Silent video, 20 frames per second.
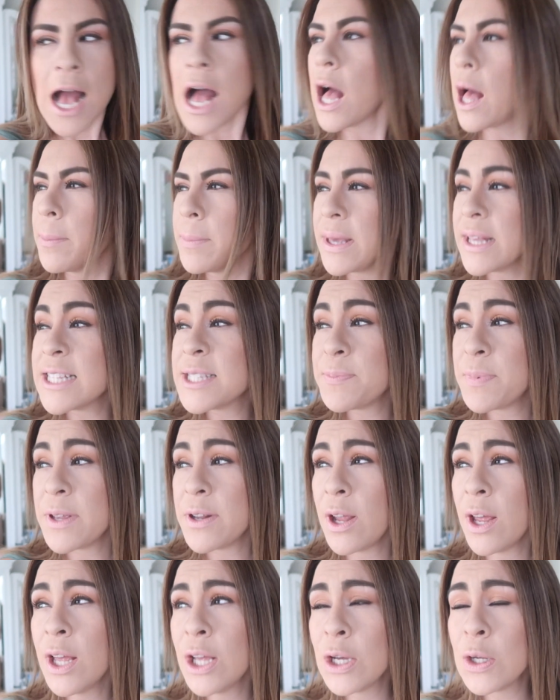It's
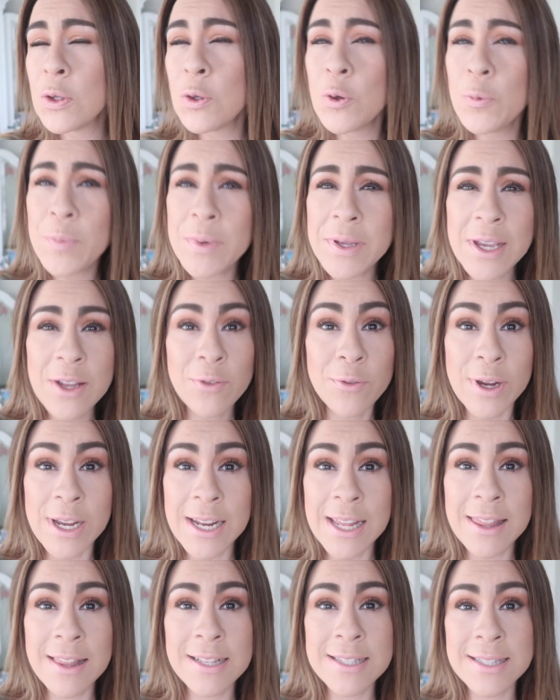been gloomy and
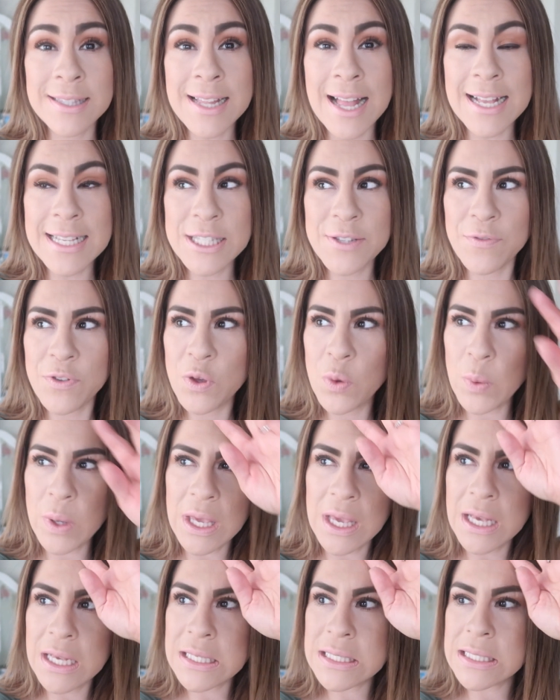rainy this last few
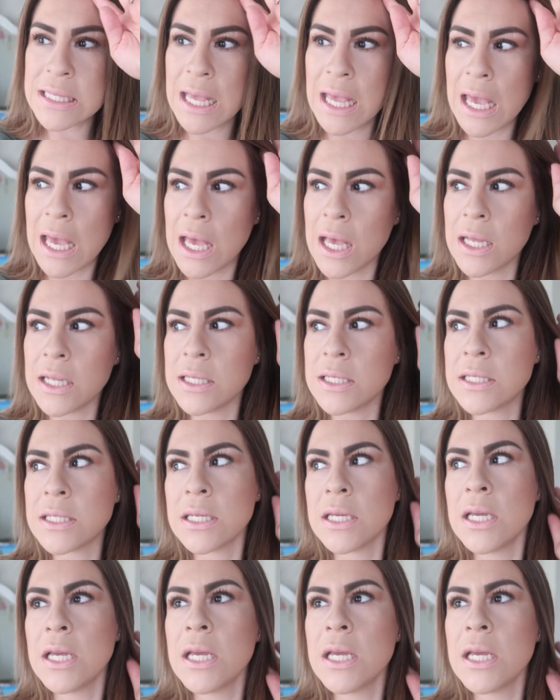weeks, and